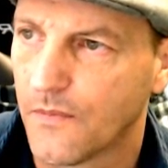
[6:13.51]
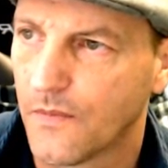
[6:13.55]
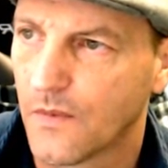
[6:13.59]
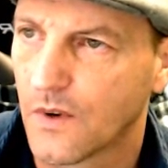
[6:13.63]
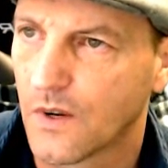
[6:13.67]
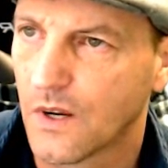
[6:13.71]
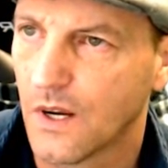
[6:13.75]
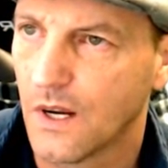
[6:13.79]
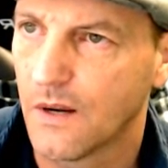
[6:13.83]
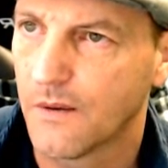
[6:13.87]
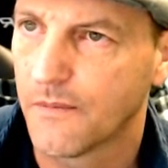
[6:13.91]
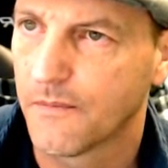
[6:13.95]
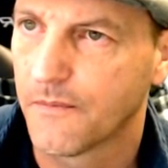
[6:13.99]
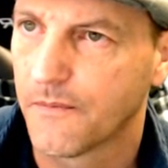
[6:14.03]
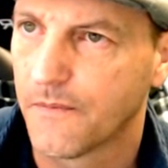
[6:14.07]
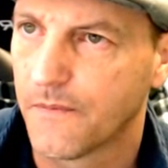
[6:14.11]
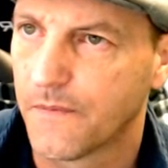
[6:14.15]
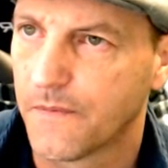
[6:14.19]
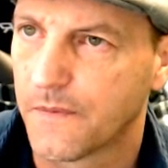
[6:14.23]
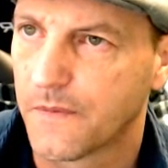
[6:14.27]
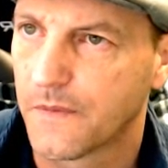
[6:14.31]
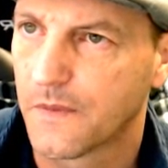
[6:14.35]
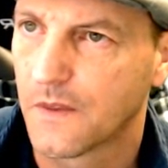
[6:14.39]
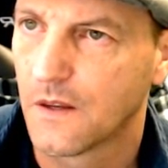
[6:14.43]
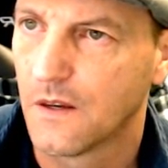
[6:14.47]
Okay.
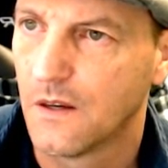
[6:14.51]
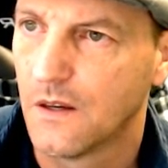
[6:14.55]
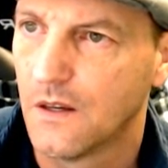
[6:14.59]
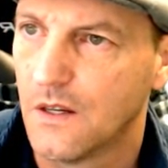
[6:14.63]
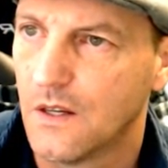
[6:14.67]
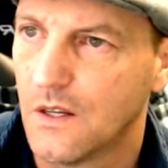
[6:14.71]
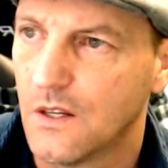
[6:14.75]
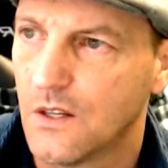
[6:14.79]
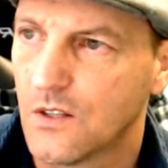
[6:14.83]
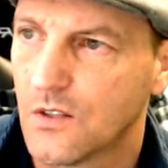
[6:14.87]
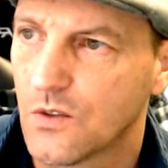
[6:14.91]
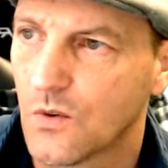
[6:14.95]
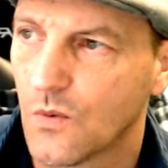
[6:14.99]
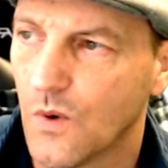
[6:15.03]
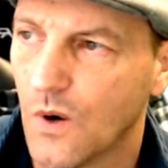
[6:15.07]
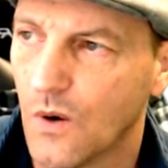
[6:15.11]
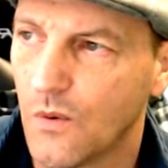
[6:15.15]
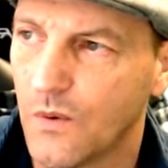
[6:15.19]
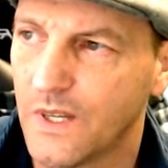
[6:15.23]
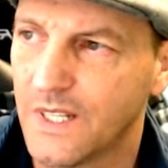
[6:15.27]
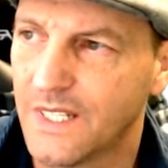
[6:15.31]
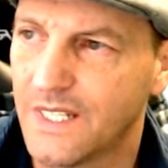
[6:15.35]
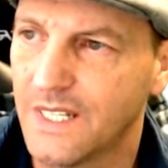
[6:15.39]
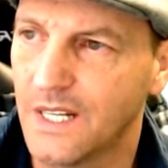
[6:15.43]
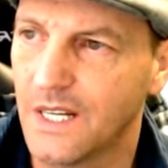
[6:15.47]
So what
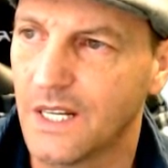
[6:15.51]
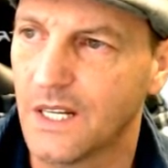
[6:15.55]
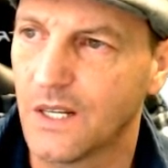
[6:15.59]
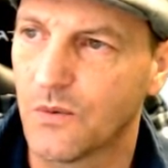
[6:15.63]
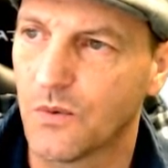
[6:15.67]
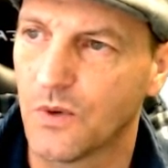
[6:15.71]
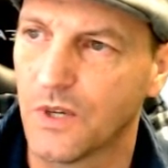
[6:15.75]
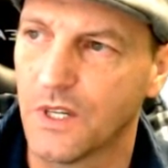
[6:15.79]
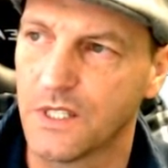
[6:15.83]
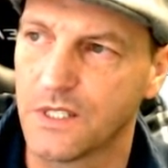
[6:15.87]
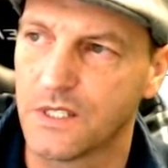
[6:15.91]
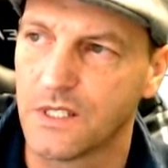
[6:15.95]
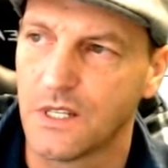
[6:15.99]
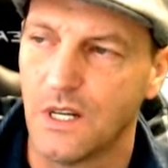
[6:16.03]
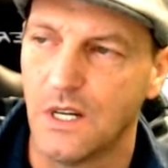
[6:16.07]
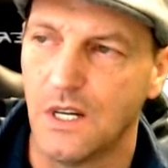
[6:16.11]
we did was